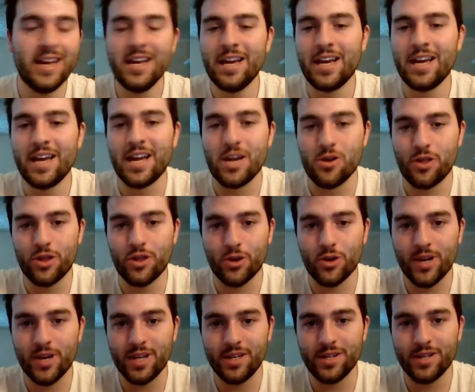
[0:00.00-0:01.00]
in
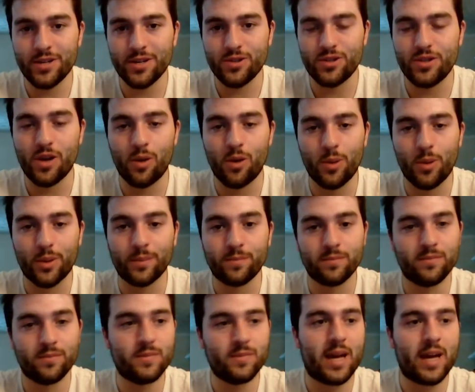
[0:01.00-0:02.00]
30 years, no one
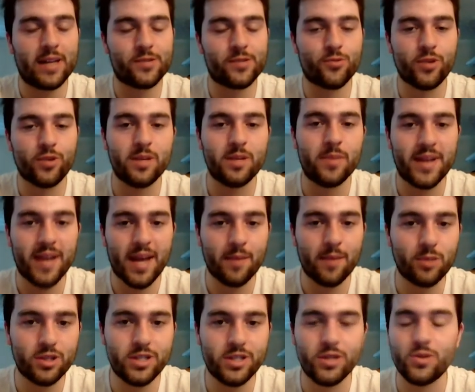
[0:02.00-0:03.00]
has really been
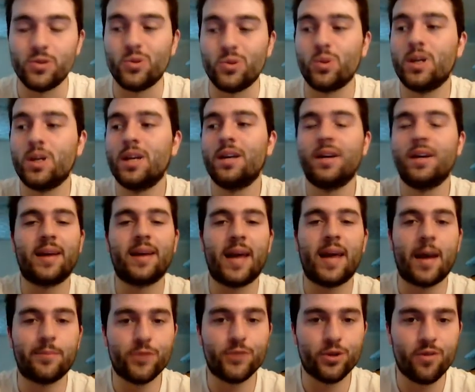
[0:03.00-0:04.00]
able to
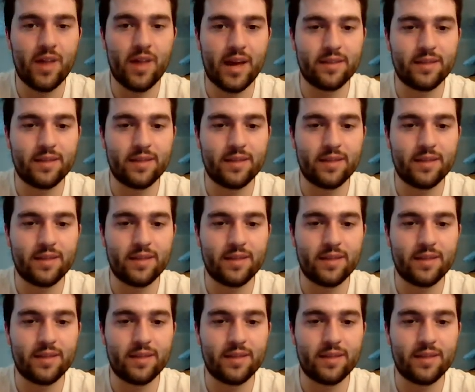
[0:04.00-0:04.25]
capture that